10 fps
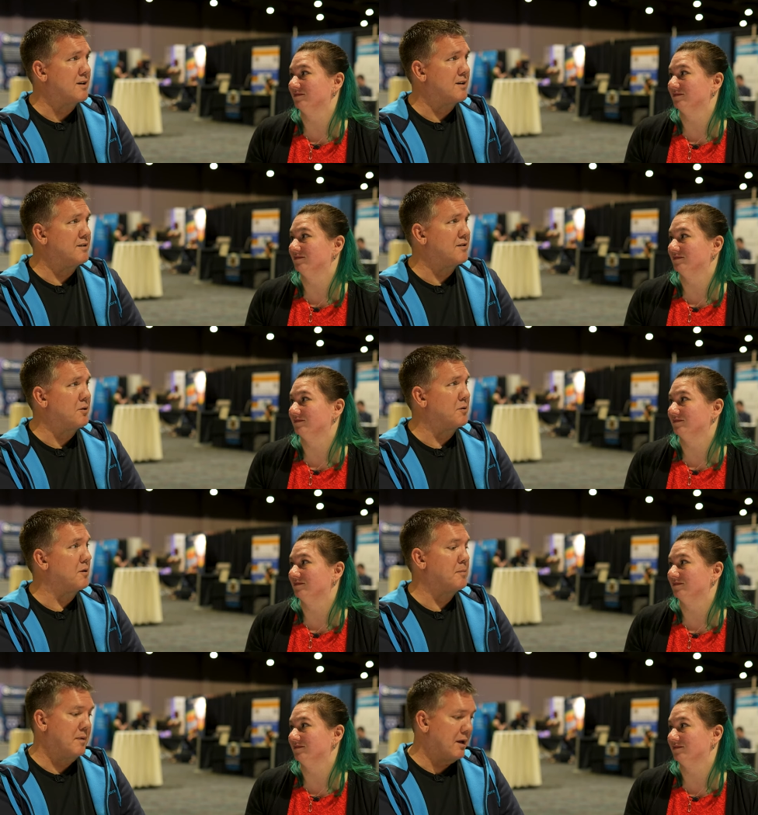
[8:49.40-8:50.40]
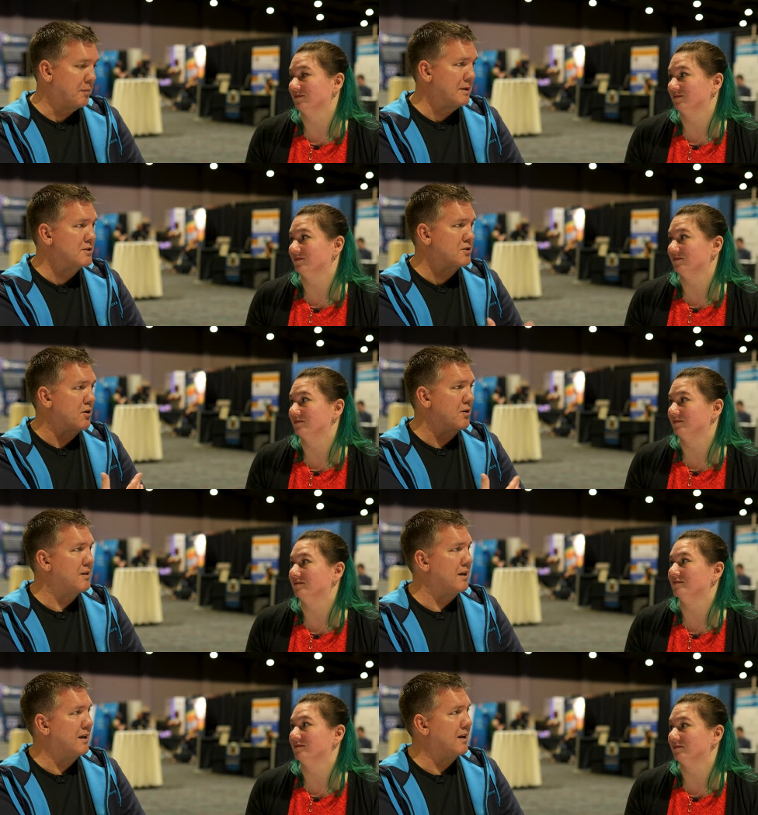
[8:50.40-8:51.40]
Speaker 1: on so helping start
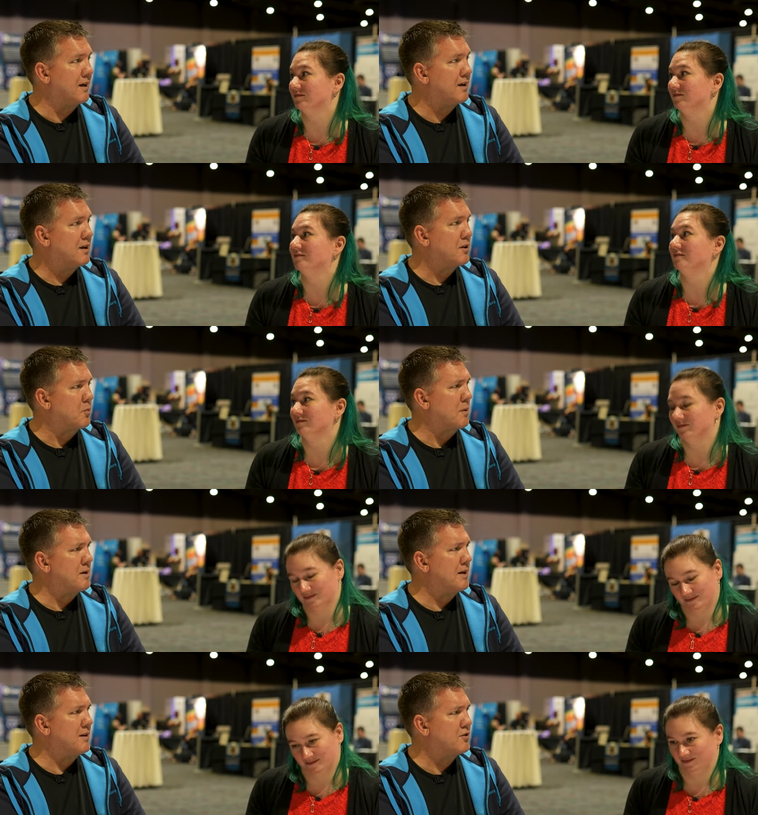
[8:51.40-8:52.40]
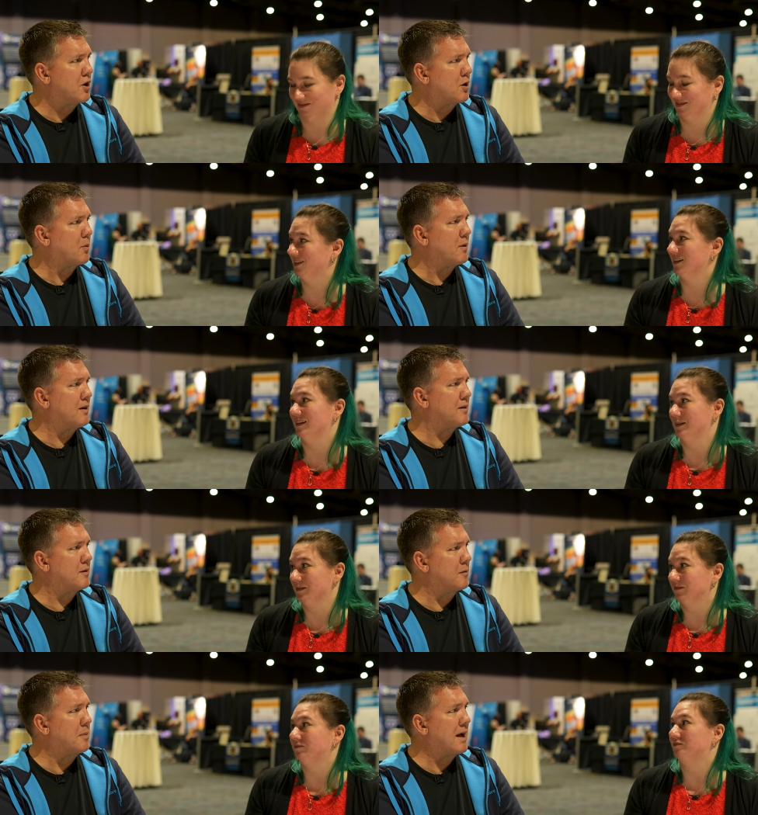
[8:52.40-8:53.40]
the uh, the Women in SharePoint you
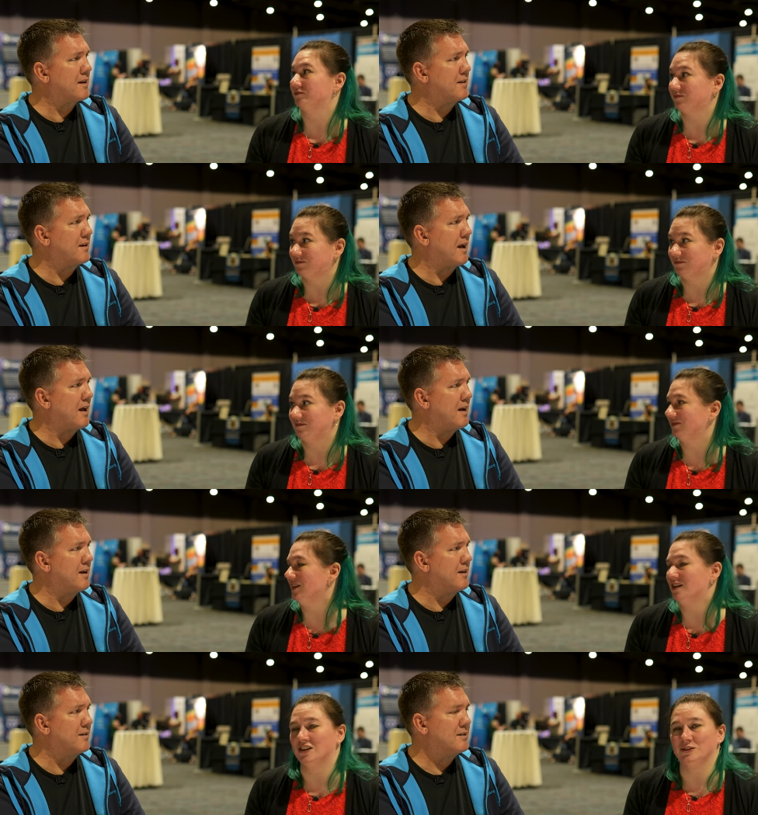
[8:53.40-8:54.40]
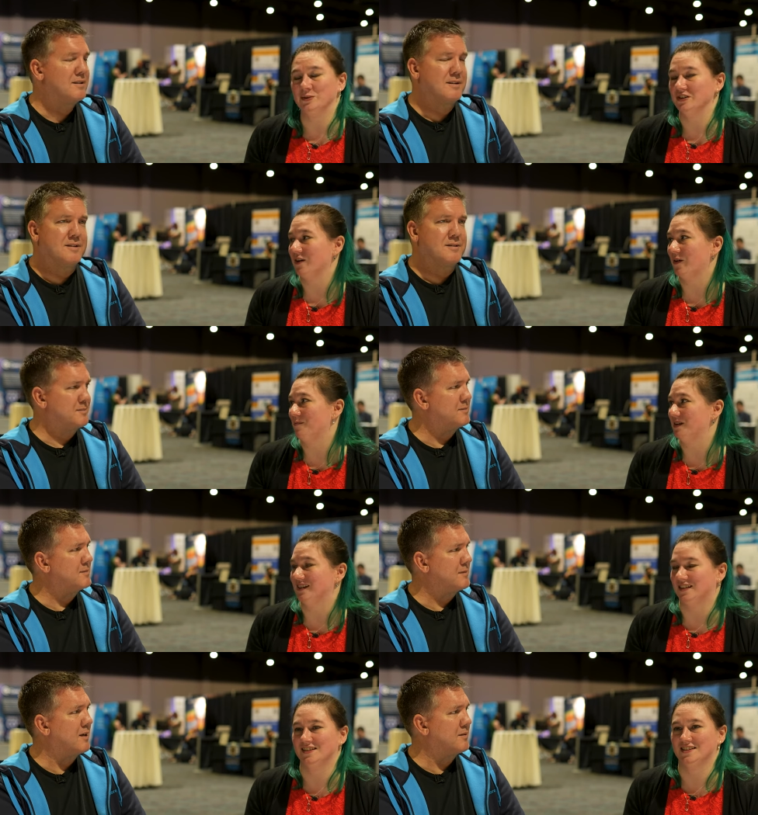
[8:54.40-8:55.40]
know, back in the day. And, oh,
Speaker 2: we're so happy
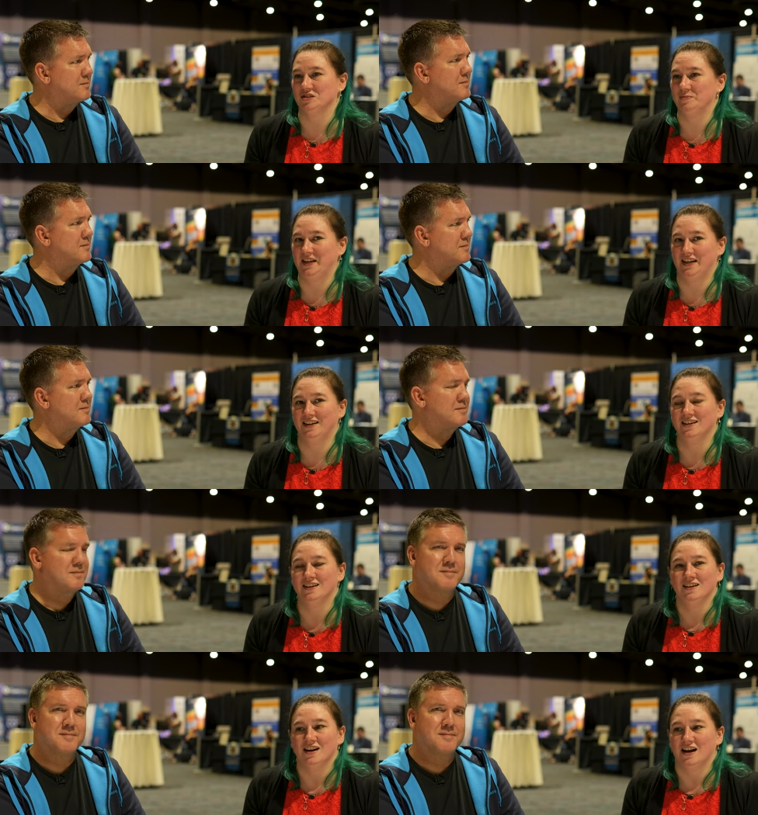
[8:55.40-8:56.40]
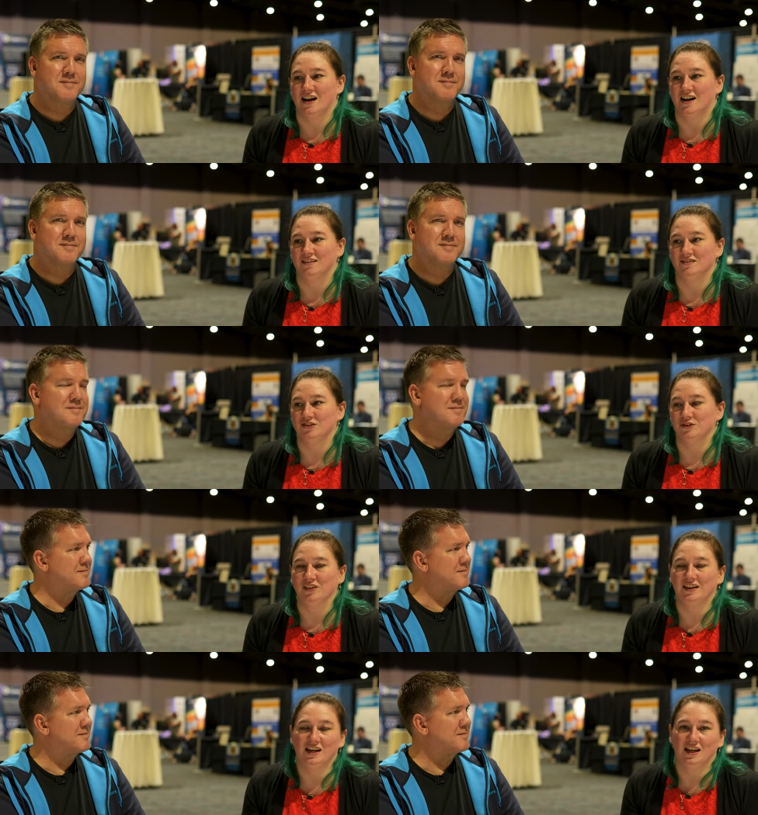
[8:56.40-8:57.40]
to yeah. still be. Uh,
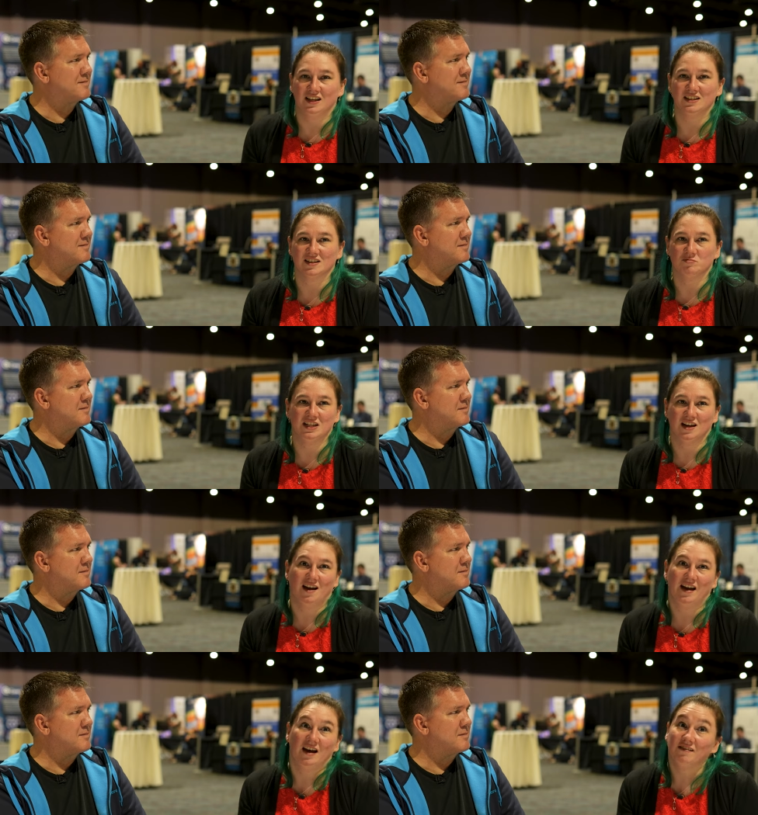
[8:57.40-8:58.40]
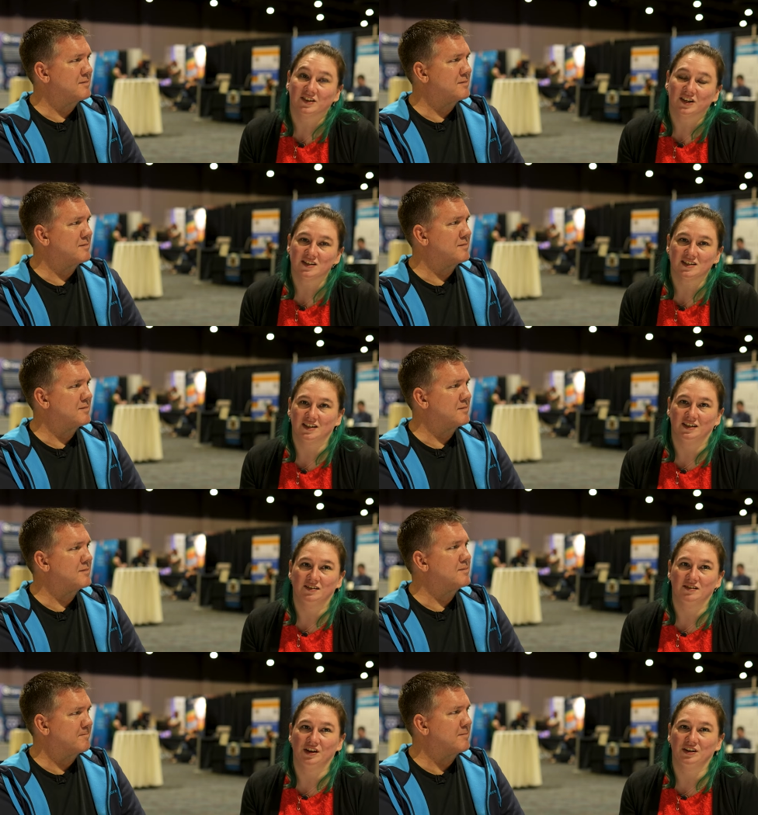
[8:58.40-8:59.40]
leading some DNI efforts
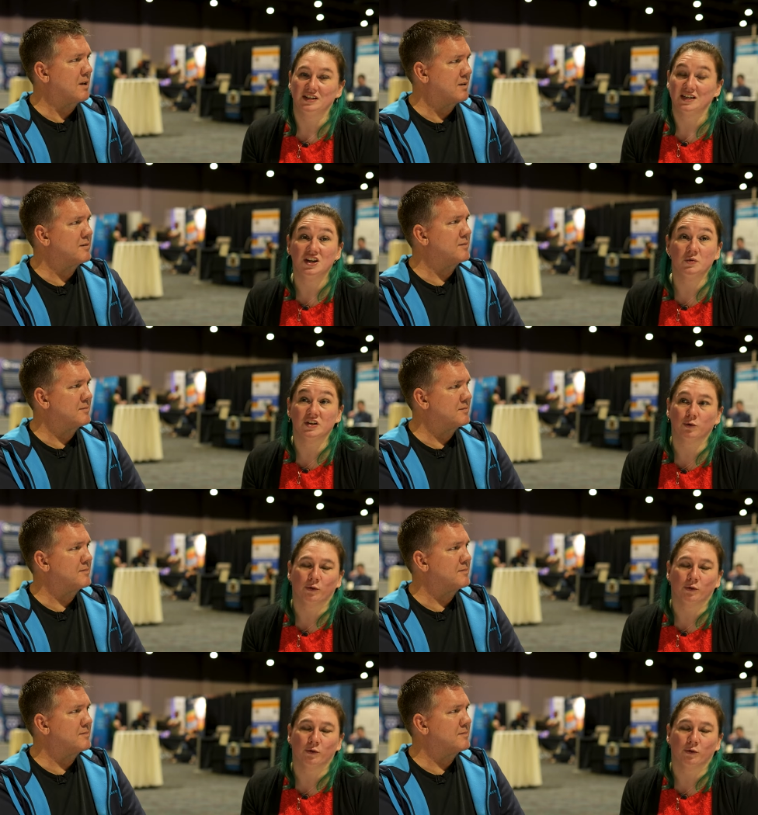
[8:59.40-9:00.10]
and, and continuing to